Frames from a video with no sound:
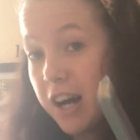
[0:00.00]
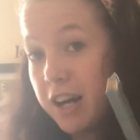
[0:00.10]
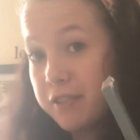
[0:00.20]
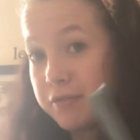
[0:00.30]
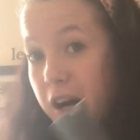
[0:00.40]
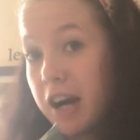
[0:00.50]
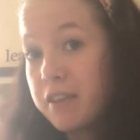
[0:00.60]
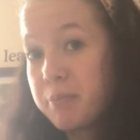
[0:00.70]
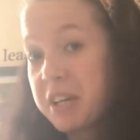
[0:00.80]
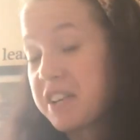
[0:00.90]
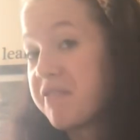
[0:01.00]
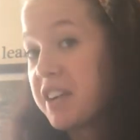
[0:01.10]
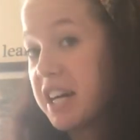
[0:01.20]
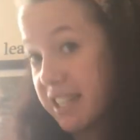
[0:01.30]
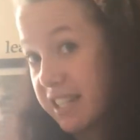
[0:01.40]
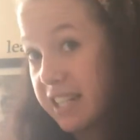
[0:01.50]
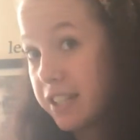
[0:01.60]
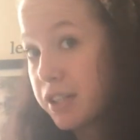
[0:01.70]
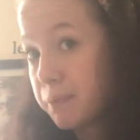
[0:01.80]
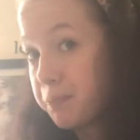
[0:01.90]
I've been
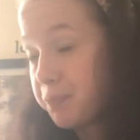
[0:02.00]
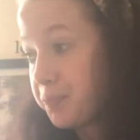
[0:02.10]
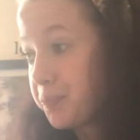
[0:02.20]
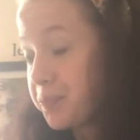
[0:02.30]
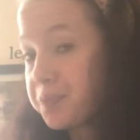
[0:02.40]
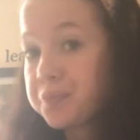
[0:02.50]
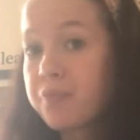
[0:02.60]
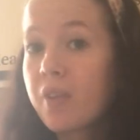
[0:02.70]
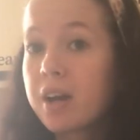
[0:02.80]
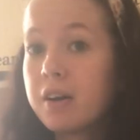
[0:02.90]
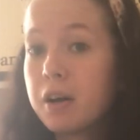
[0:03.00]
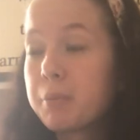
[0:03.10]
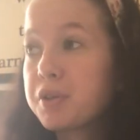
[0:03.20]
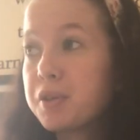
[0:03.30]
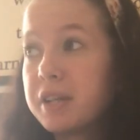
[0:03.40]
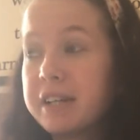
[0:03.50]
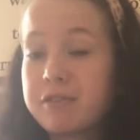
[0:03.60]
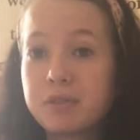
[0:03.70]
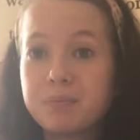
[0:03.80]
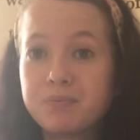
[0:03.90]
converted purely
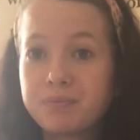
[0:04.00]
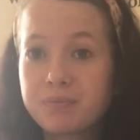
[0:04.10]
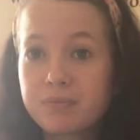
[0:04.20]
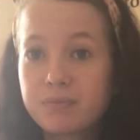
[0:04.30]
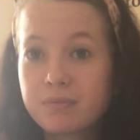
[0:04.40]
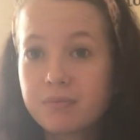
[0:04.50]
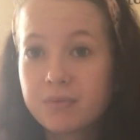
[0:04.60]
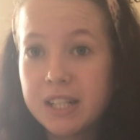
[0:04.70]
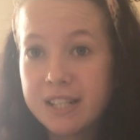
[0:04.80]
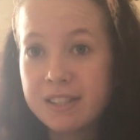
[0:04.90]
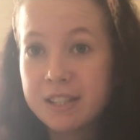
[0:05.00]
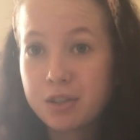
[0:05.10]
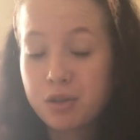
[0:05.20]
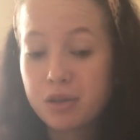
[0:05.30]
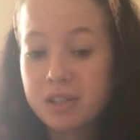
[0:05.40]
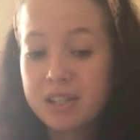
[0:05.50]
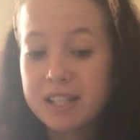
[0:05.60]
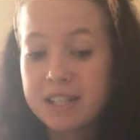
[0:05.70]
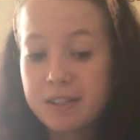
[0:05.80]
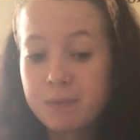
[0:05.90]
from listening to
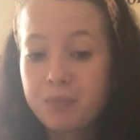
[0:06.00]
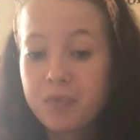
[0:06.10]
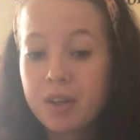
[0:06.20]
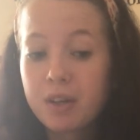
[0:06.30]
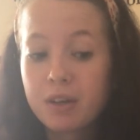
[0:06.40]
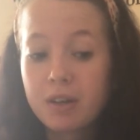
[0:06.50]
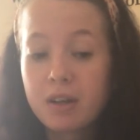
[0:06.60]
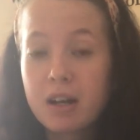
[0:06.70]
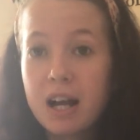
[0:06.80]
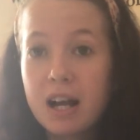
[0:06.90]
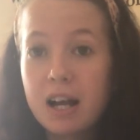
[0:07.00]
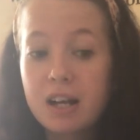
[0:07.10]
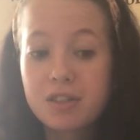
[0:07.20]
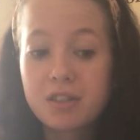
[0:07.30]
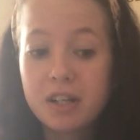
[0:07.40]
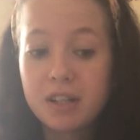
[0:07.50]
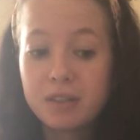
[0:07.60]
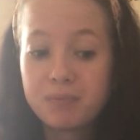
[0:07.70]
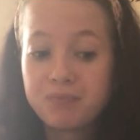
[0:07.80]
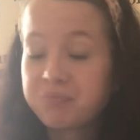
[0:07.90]
chocolatiers.
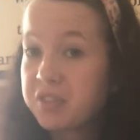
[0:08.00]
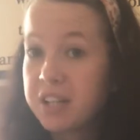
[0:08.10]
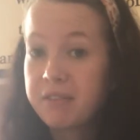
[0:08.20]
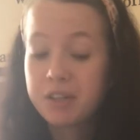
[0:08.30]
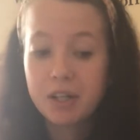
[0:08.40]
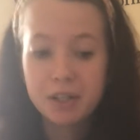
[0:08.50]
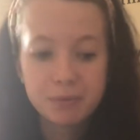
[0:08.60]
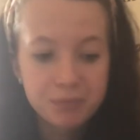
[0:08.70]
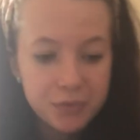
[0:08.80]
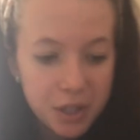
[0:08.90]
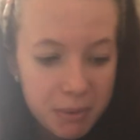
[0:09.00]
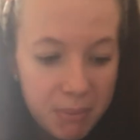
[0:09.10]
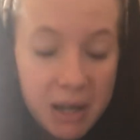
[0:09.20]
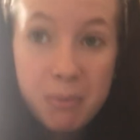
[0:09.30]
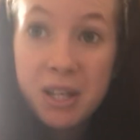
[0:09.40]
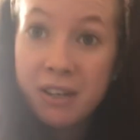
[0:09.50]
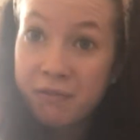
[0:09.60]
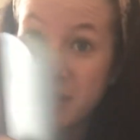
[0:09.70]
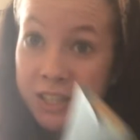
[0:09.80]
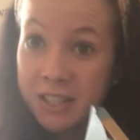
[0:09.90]
So you never know, you may be
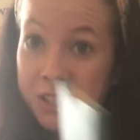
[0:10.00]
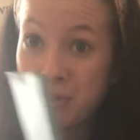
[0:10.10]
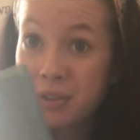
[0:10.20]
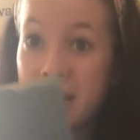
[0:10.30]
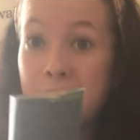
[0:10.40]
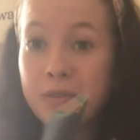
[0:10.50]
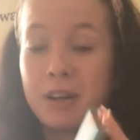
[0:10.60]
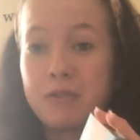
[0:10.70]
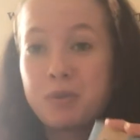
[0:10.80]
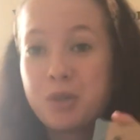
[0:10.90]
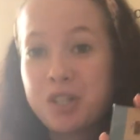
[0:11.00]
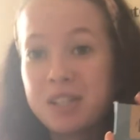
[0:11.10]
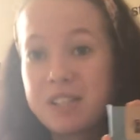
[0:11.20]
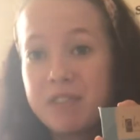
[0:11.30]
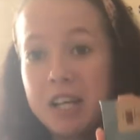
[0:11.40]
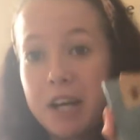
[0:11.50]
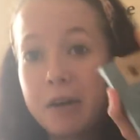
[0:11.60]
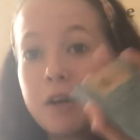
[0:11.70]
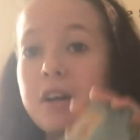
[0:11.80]
converted yourself after watching this video.